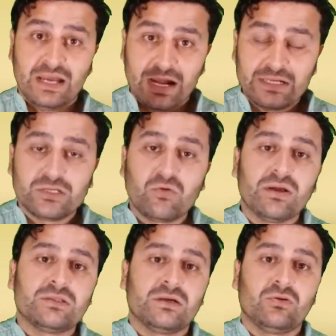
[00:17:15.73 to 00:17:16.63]
at the
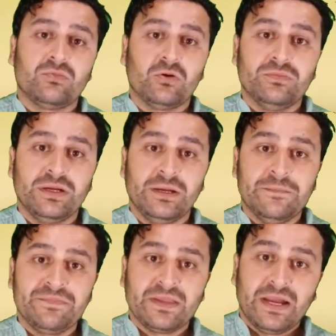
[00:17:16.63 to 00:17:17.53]
Guantanamo Bay
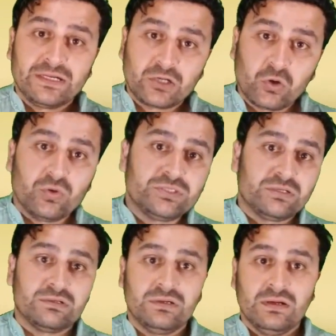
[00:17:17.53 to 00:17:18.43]
and closure